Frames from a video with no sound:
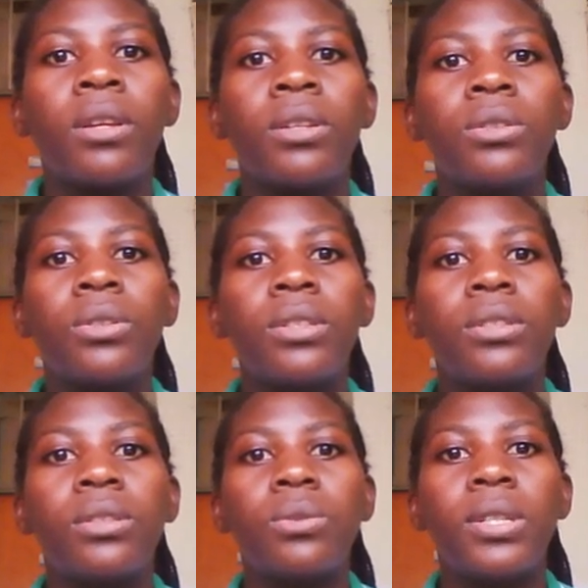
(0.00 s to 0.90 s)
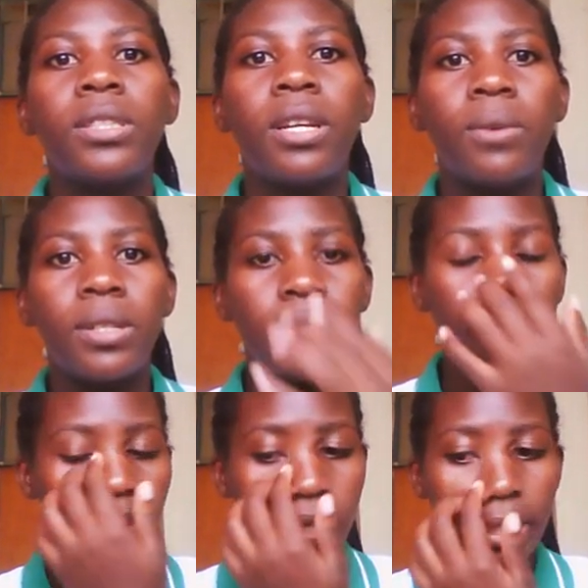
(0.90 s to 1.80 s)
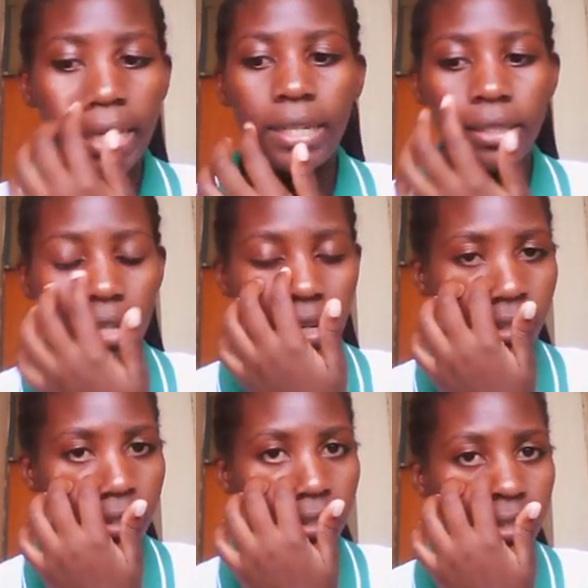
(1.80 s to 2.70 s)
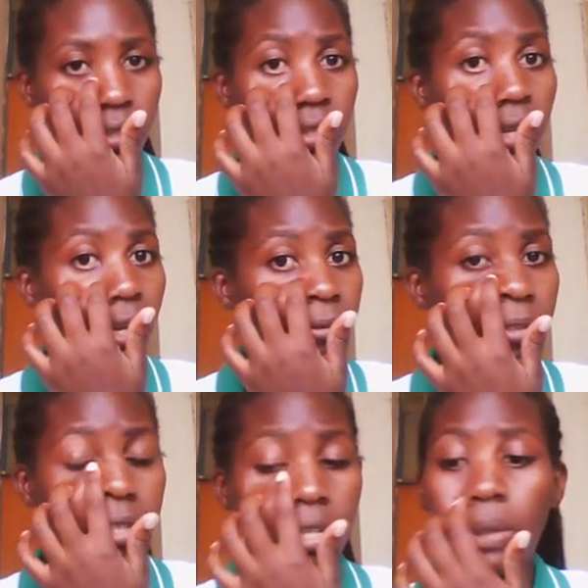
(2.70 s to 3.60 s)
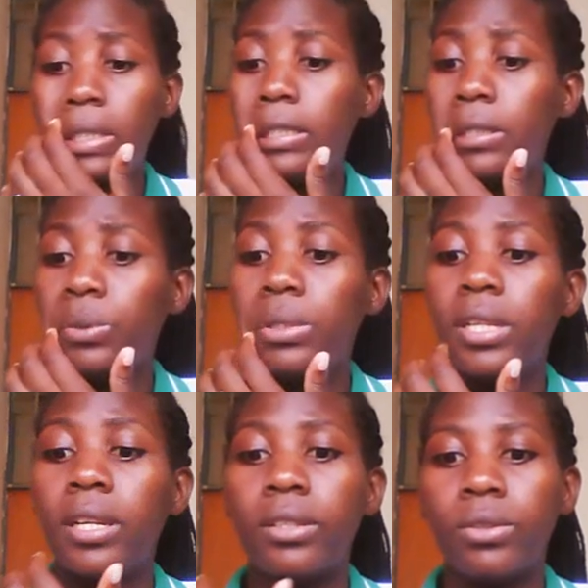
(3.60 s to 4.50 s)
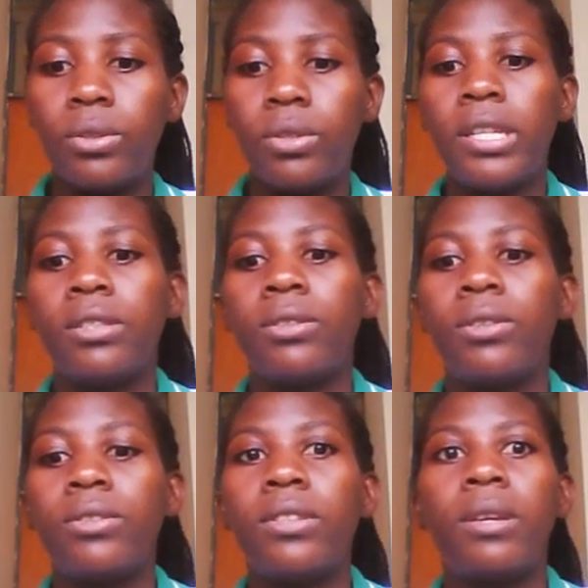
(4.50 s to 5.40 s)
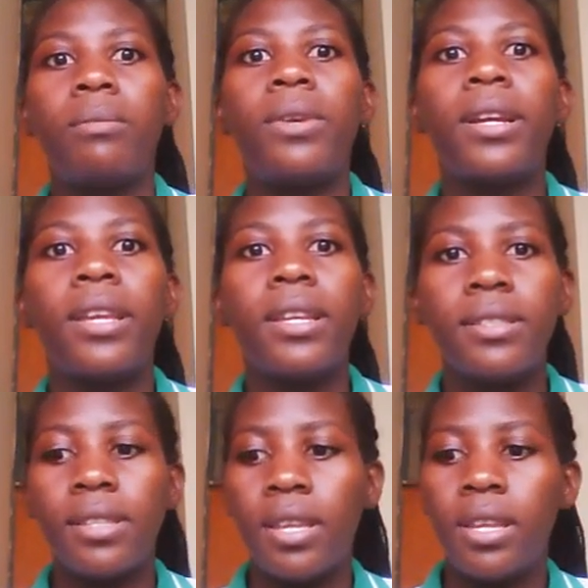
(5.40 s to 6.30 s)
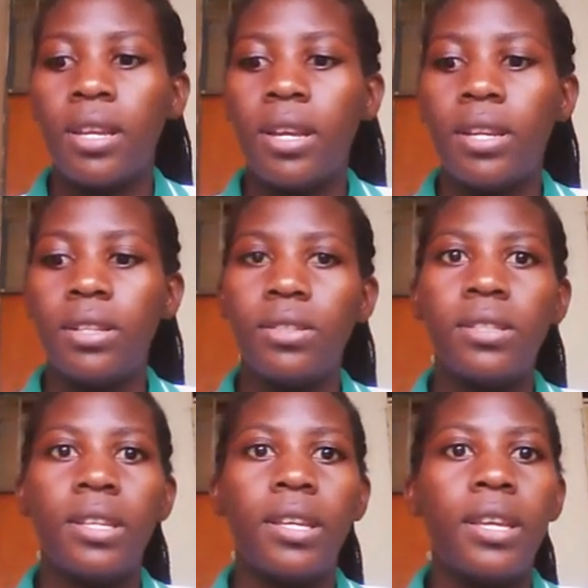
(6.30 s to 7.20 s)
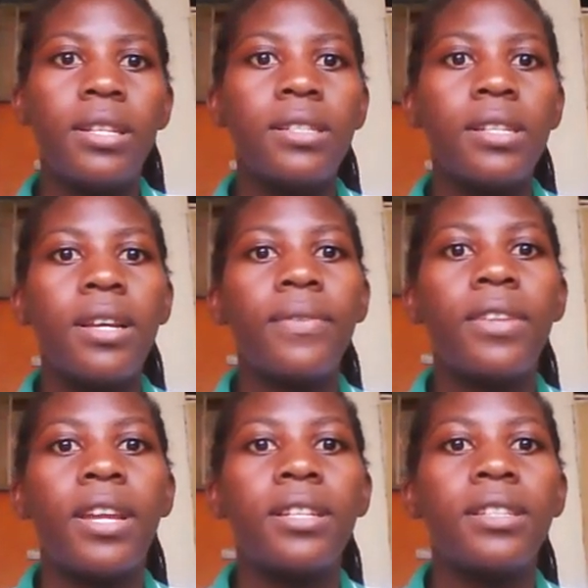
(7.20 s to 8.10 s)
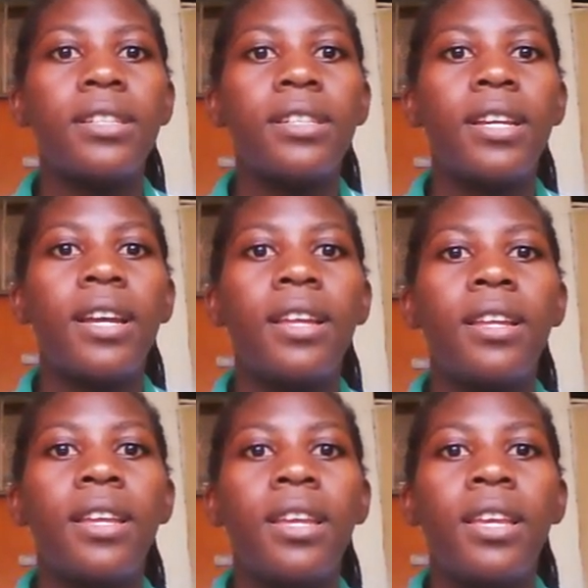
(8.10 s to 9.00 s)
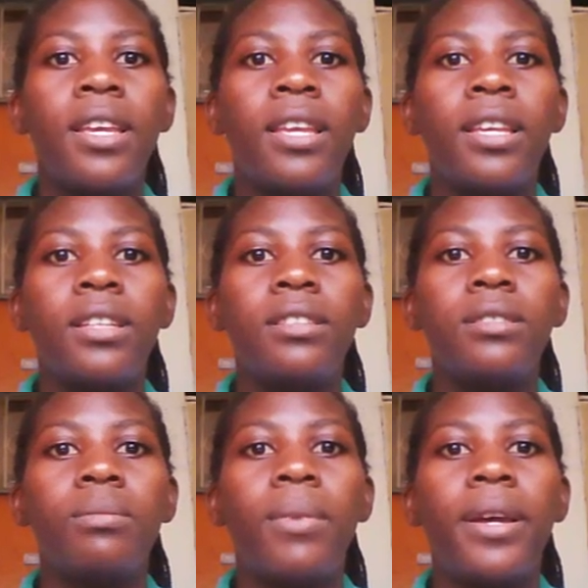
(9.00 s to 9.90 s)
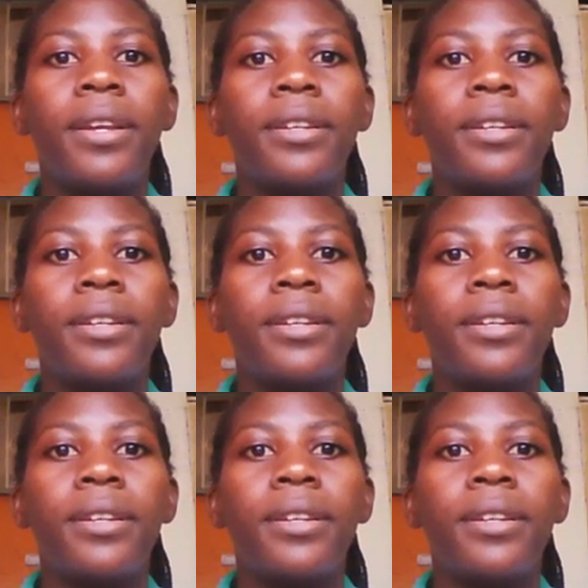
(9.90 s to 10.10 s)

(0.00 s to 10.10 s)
So this is what I wanted to highlight, and this is the average I wanted to take. So you just close the brackets and you say enter, and here is my